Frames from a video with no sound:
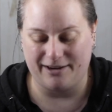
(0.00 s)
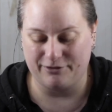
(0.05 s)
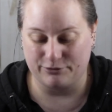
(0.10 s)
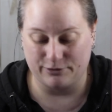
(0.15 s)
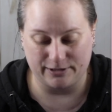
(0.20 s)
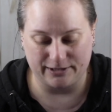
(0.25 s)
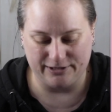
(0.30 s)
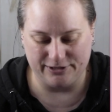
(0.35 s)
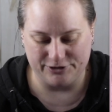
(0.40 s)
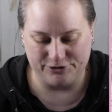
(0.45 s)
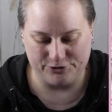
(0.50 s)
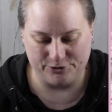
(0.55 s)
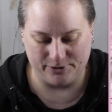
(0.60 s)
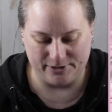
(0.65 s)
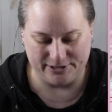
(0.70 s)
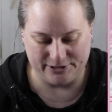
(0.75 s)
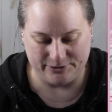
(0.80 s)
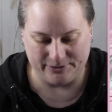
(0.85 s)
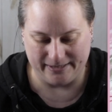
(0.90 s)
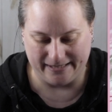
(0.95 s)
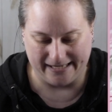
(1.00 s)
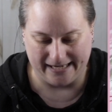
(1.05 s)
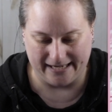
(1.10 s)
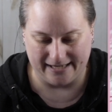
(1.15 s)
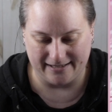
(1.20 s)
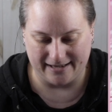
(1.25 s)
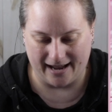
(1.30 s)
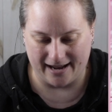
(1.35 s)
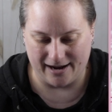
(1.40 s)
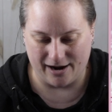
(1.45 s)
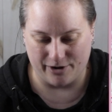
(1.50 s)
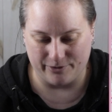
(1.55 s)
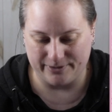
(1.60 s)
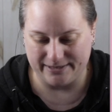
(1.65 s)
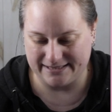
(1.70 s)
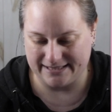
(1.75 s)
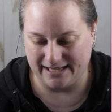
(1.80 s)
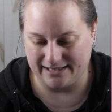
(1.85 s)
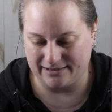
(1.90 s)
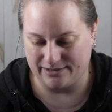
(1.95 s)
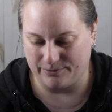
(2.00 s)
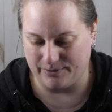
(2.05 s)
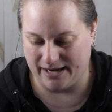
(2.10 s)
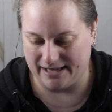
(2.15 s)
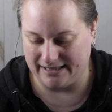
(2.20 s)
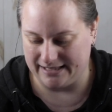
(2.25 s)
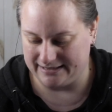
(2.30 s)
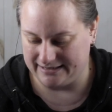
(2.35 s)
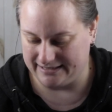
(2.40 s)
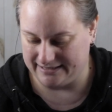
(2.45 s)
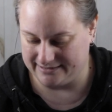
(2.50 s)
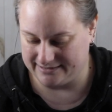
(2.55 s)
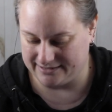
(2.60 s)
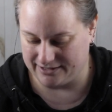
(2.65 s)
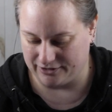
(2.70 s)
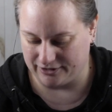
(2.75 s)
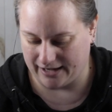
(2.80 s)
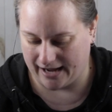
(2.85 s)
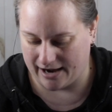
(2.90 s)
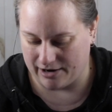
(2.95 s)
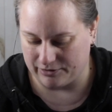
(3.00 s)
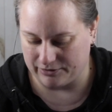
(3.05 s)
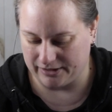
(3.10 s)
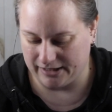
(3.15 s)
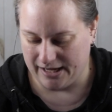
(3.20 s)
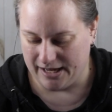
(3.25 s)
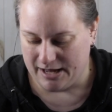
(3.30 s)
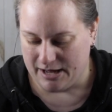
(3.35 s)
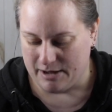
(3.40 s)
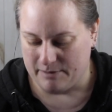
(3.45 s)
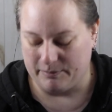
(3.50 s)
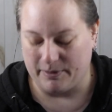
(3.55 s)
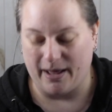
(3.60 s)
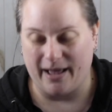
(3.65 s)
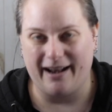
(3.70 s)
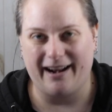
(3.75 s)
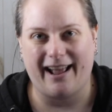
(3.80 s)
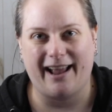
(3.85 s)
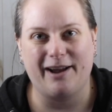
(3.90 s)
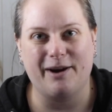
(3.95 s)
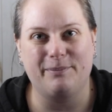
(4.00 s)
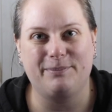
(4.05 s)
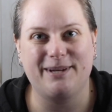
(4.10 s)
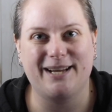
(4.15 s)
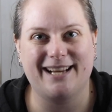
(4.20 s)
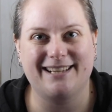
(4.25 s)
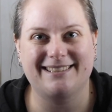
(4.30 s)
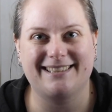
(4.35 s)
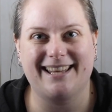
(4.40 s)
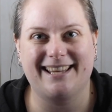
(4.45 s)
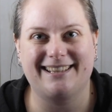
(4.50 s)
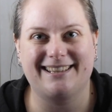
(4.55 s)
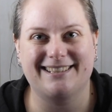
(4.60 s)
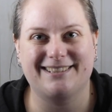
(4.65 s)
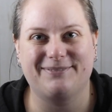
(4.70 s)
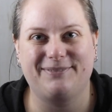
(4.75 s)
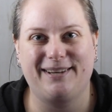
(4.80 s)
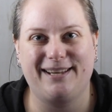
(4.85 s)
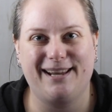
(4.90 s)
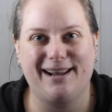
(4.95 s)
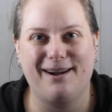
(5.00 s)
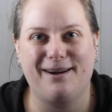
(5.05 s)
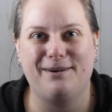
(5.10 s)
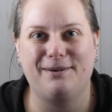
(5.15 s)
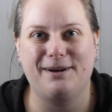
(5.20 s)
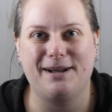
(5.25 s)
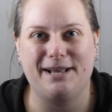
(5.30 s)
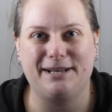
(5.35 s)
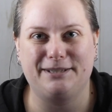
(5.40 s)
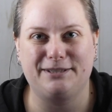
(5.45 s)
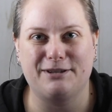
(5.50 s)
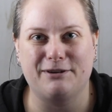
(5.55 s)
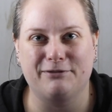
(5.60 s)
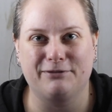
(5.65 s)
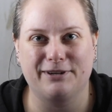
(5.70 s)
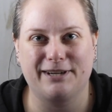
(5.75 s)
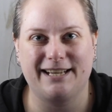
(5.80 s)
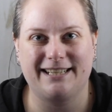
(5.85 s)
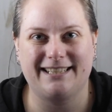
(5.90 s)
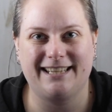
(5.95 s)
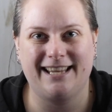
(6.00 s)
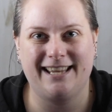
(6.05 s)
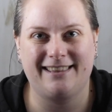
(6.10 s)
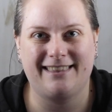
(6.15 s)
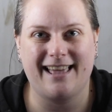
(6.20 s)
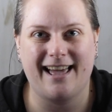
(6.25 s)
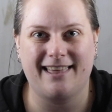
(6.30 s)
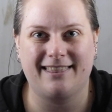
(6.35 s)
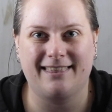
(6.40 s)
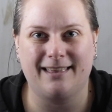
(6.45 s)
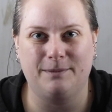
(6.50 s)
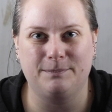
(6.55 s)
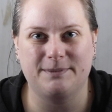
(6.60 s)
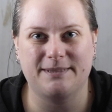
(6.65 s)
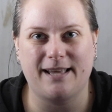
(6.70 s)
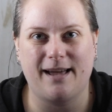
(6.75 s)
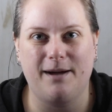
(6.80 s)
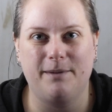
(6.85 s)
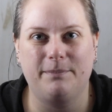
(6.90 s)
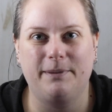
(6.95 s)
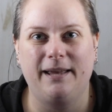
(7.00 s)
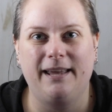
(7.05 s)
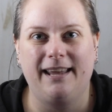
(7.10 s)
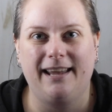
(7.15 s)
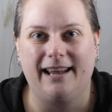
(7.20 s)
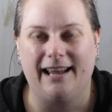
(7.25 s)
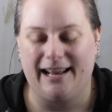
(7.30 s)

I really enjoy doing it. I always like the way that these turn out, but I hope you guys like this video, and don't forget to hit that thumbs up.